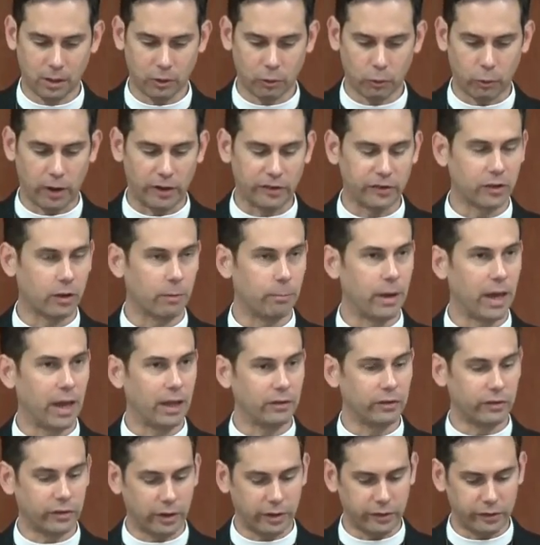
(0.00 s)
Christ
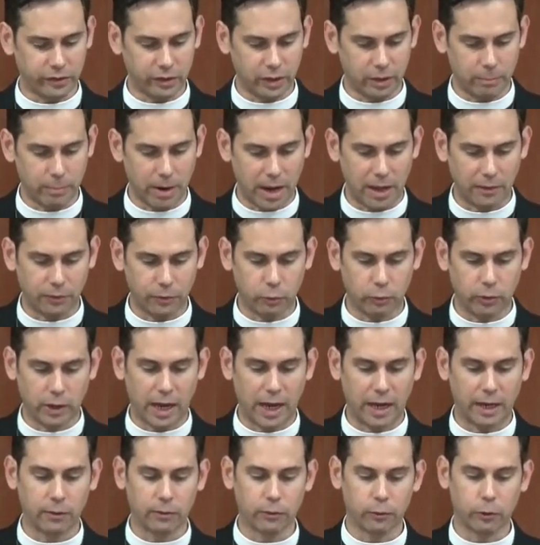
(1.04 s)
commands us in Matthew
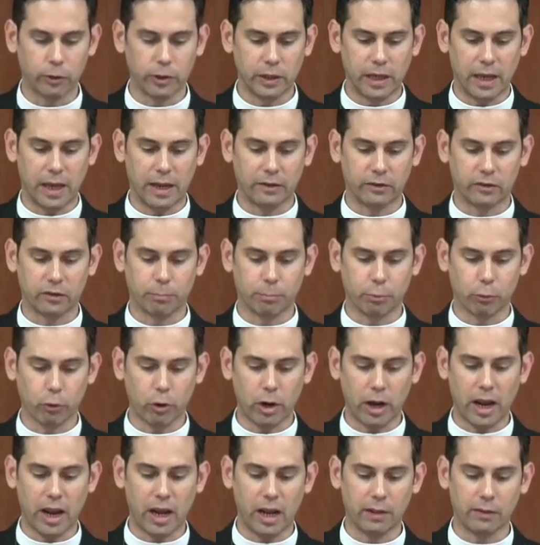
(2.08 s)
9:38 to
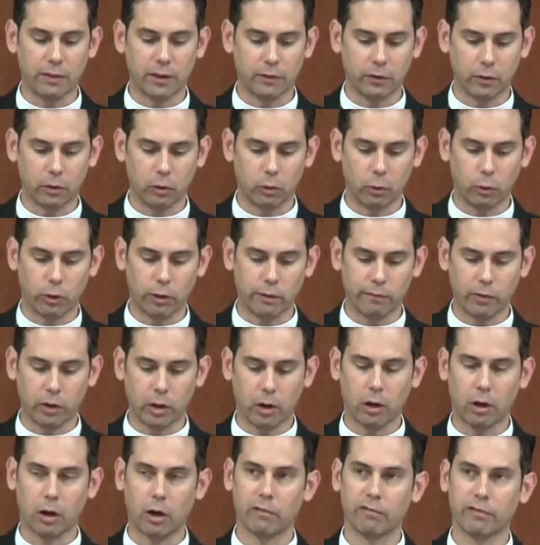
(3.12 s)
pray that the Lord of the
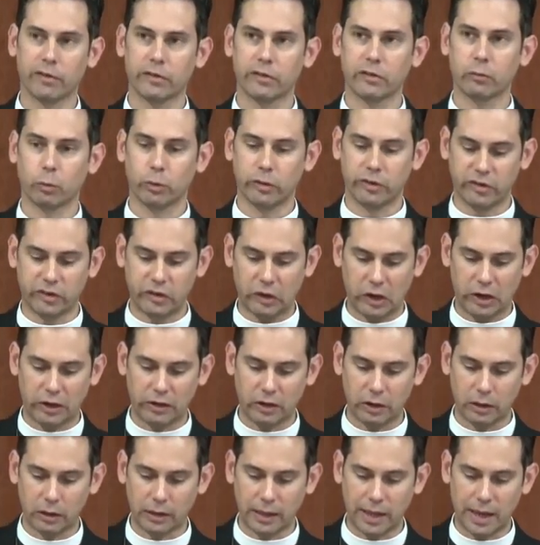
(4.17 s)
harvest would
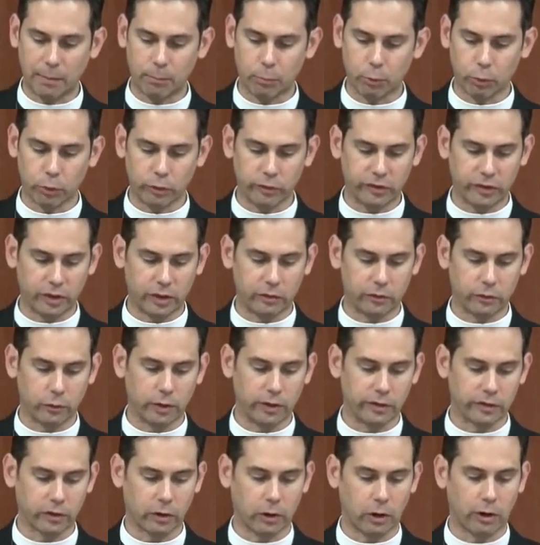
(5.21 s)
send laborers into
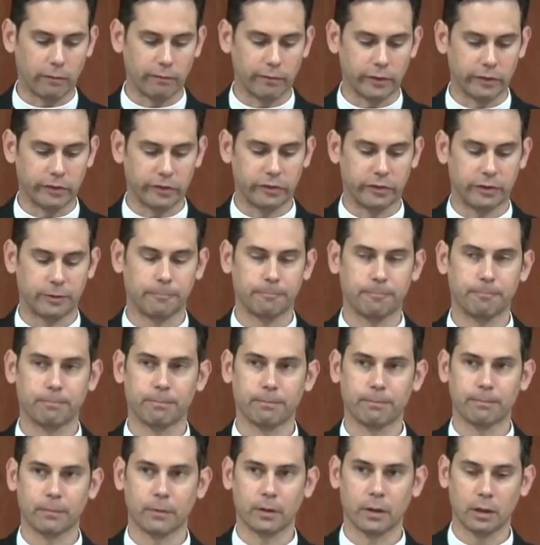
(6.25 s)
his harvest.
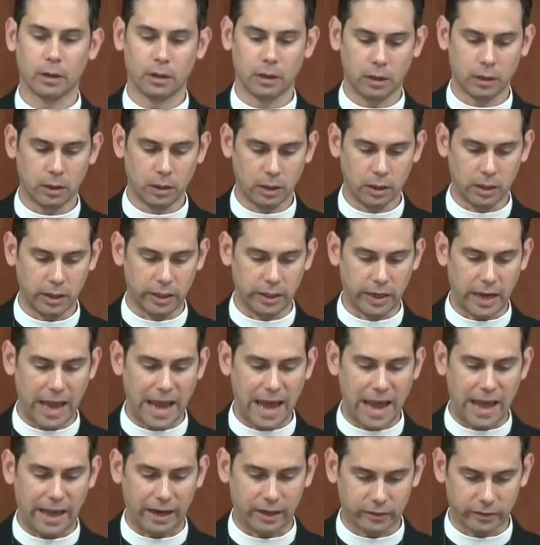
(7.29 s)
In
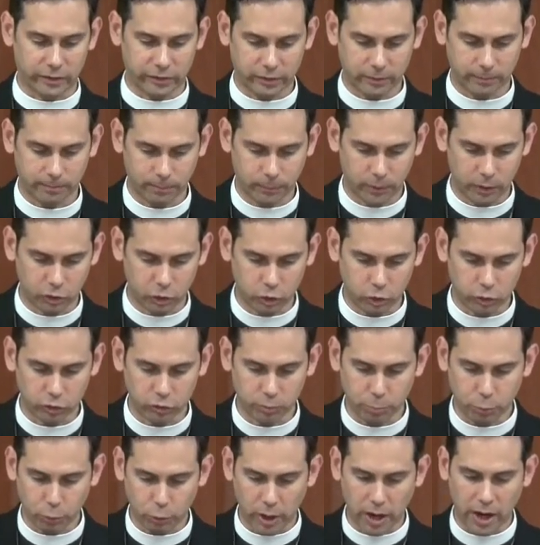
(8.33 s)
Acts, the
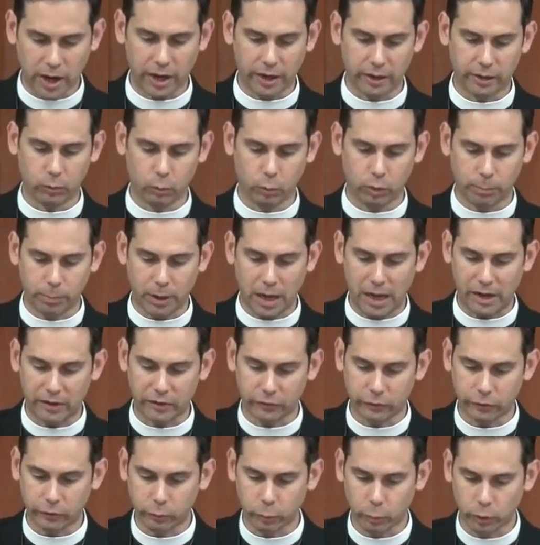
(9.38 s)
church prayed when
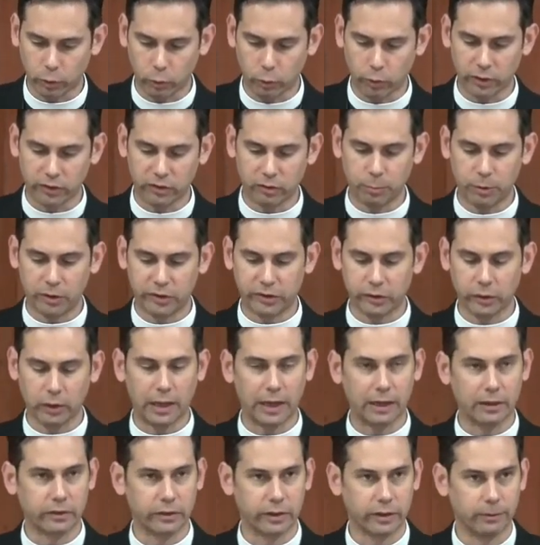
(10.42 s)
pastors were going to be
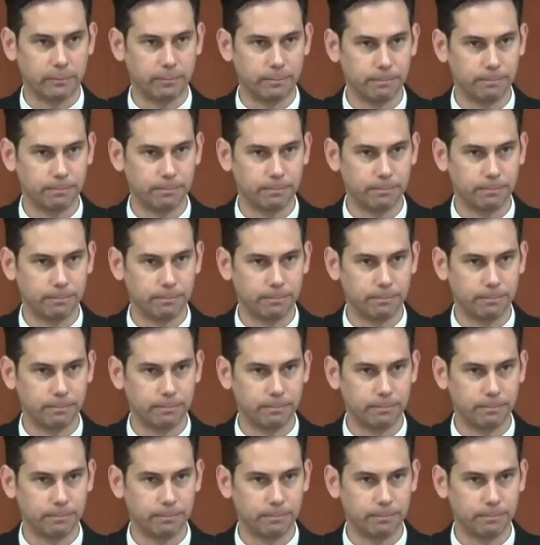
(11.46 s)
selected.